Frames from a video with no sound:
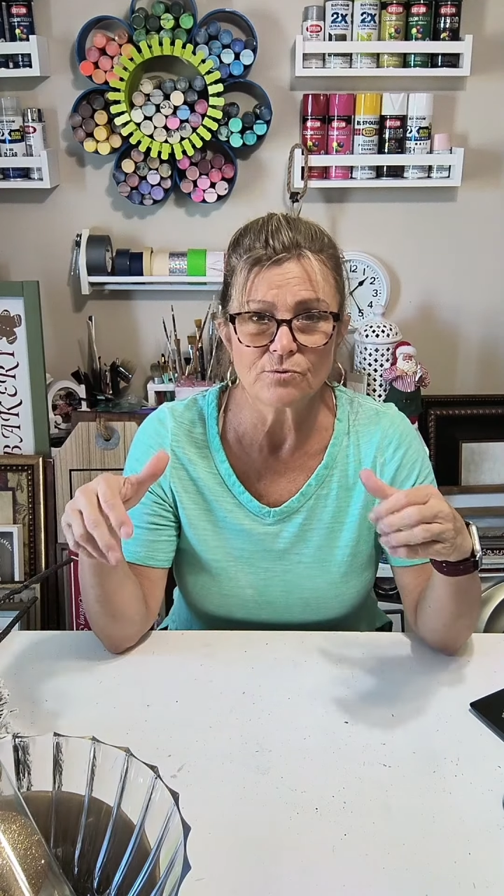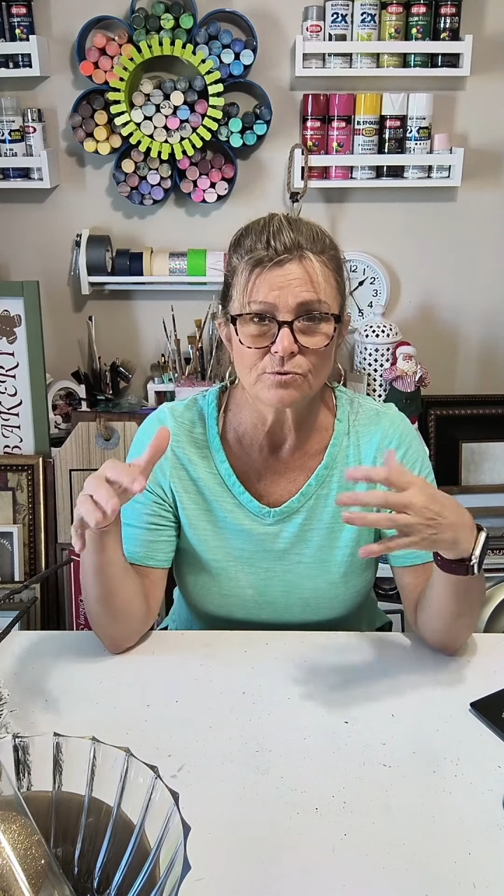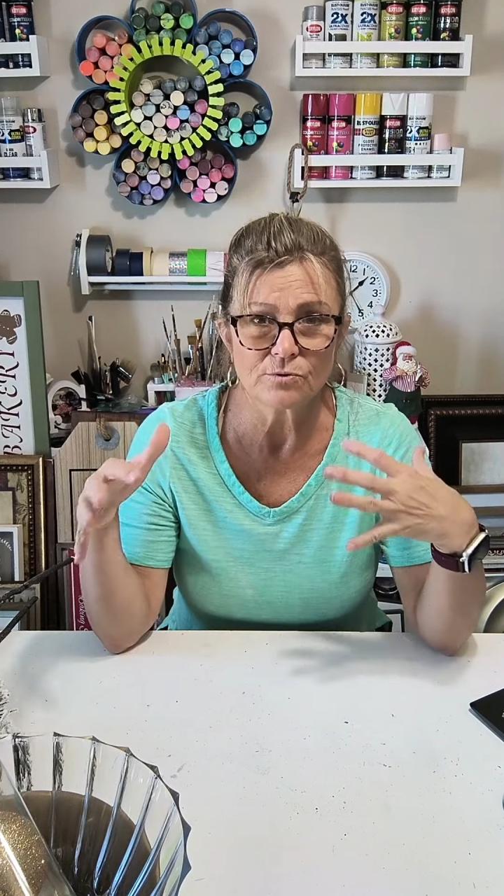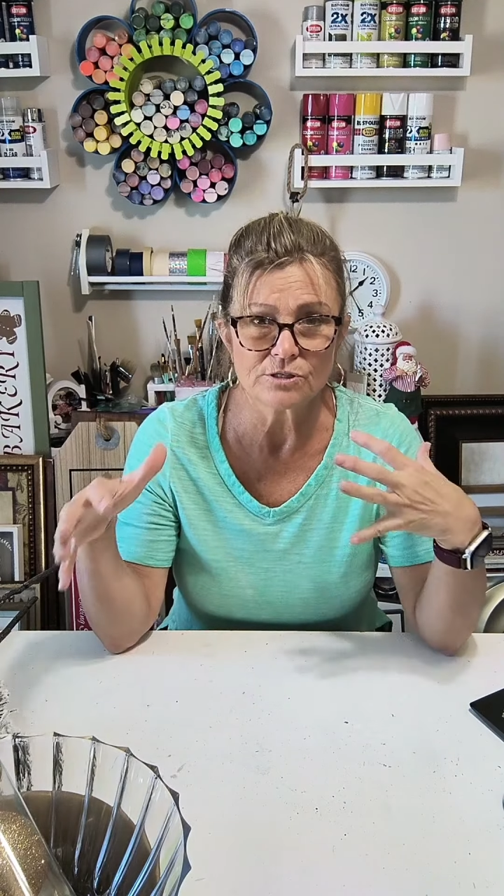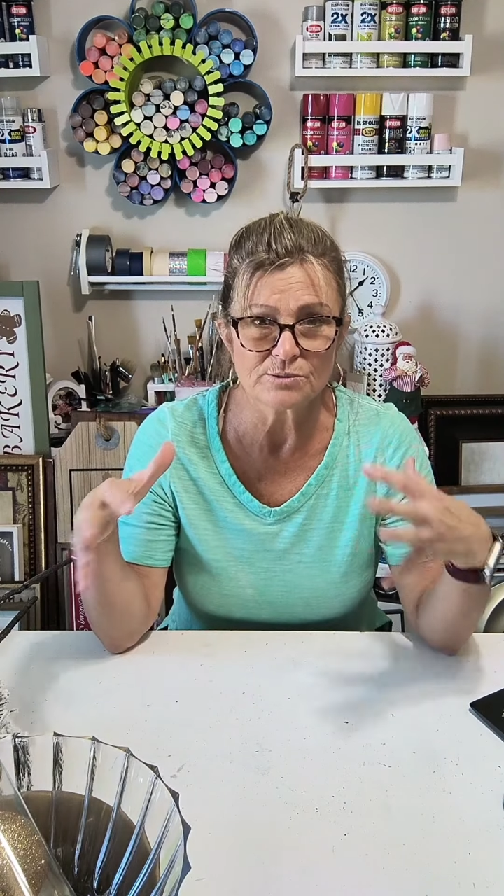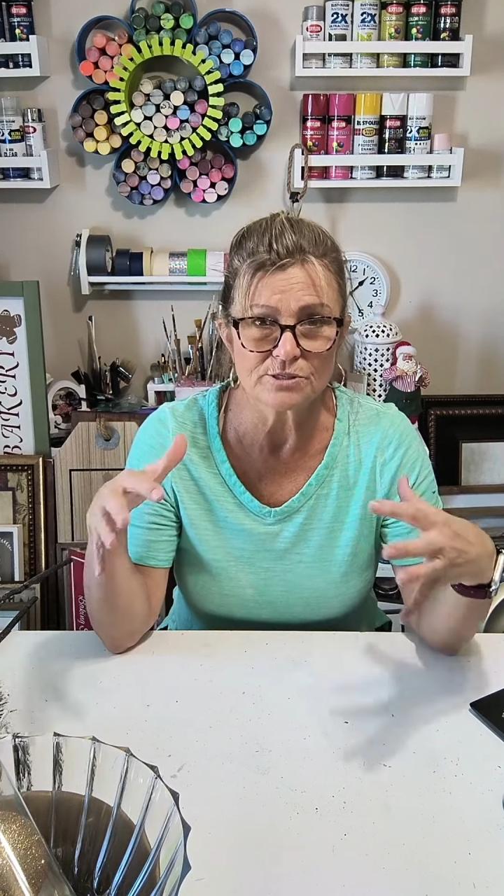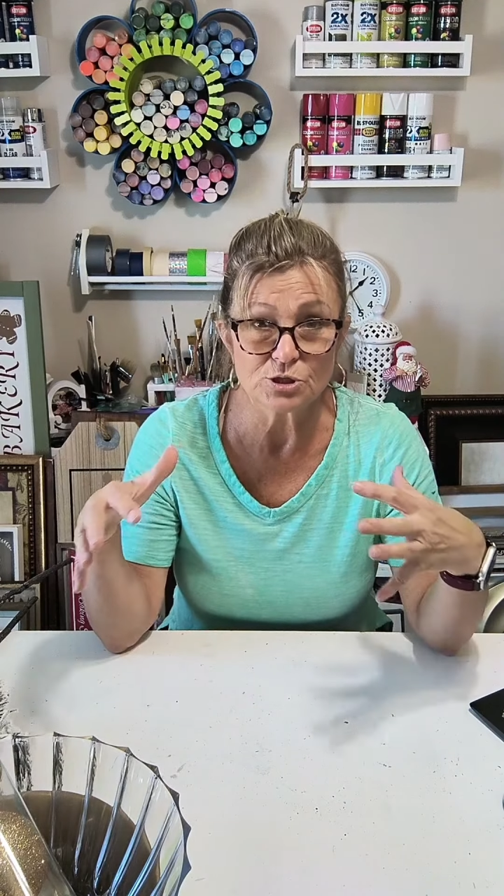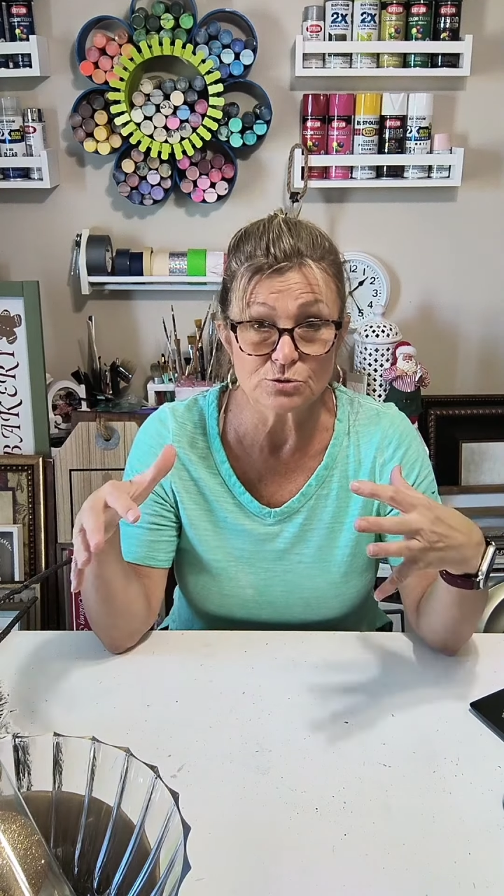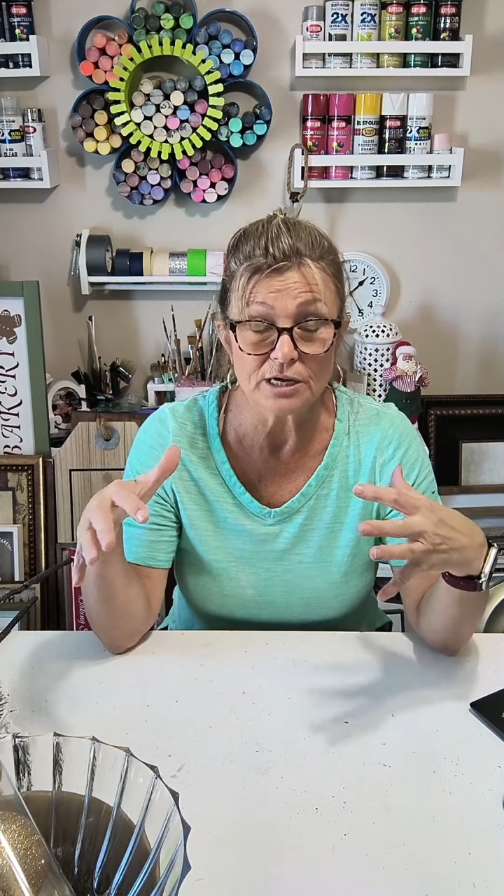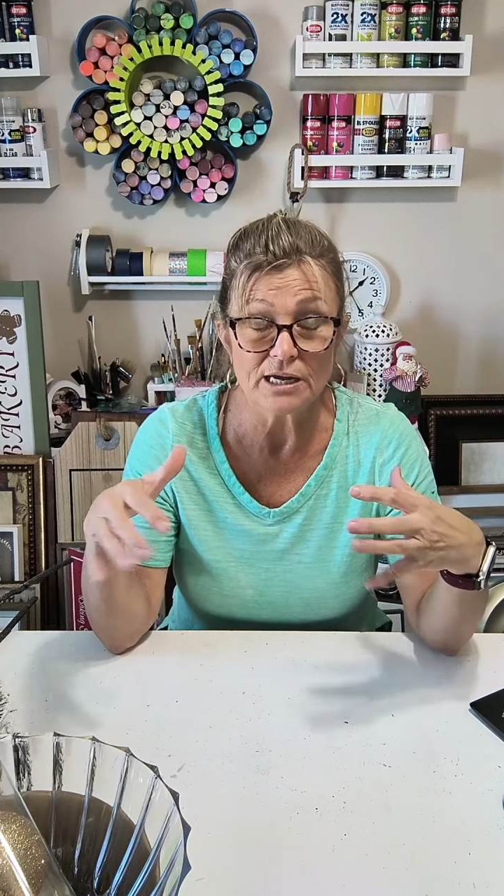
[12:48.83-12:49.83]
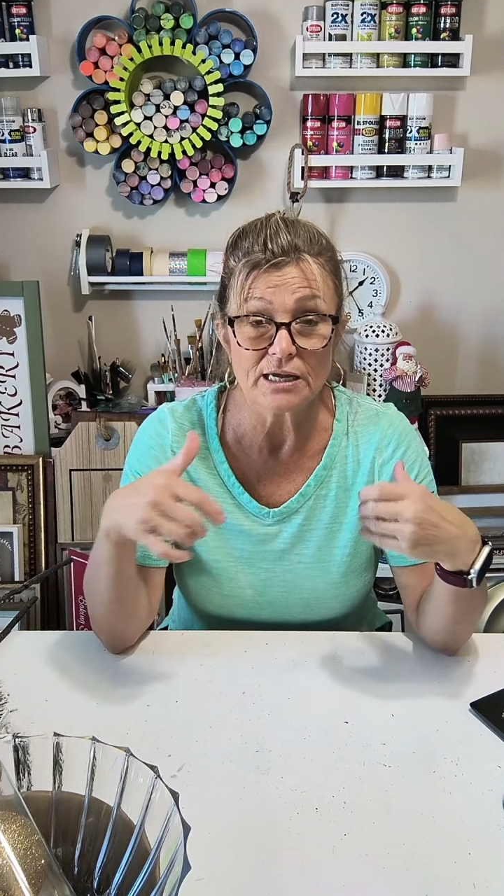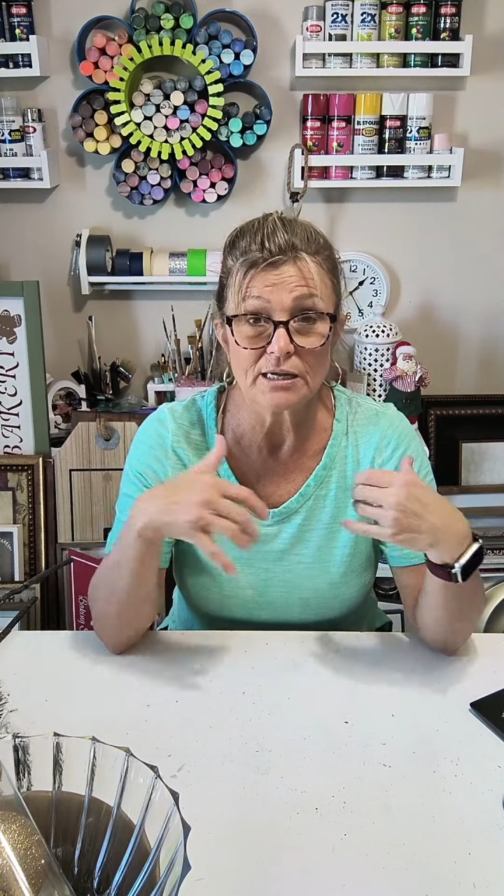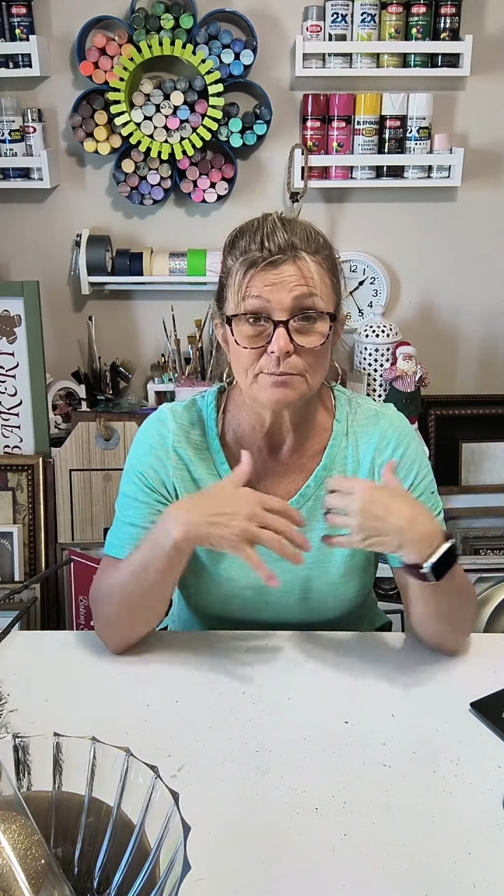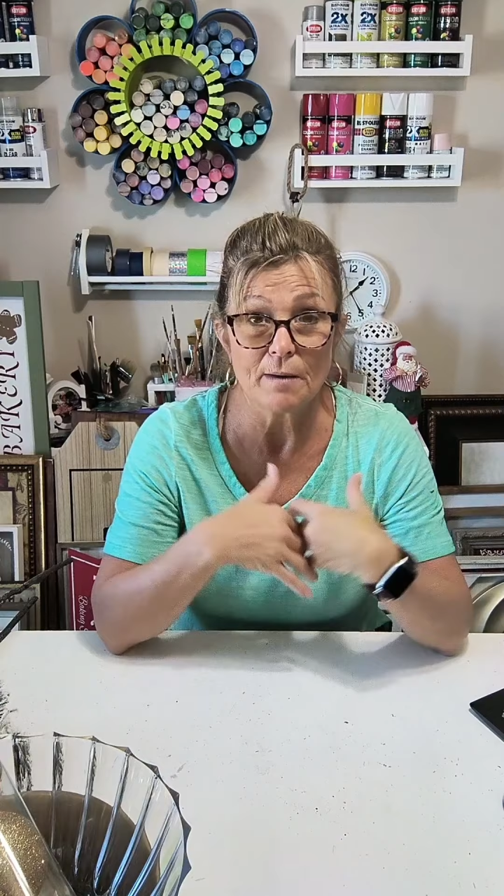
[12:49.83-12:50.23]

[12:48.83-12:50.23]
Christmas tree in